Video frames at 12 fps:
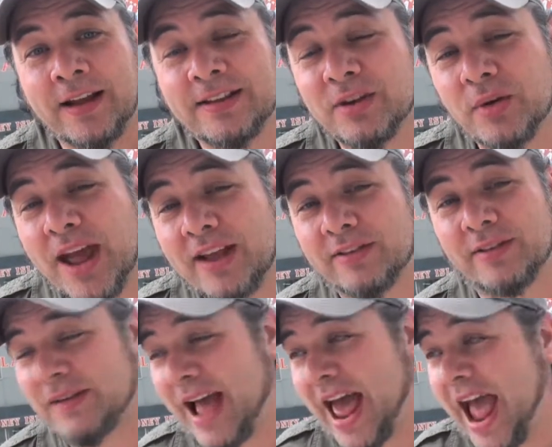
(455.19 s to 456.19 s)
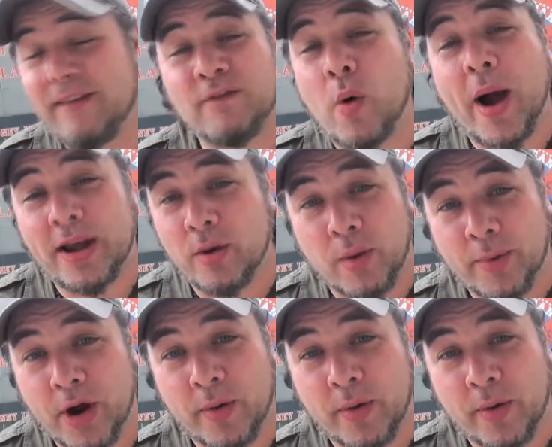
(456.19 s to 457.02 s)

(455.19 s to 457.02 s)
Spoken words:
Until next, I have no idea where we're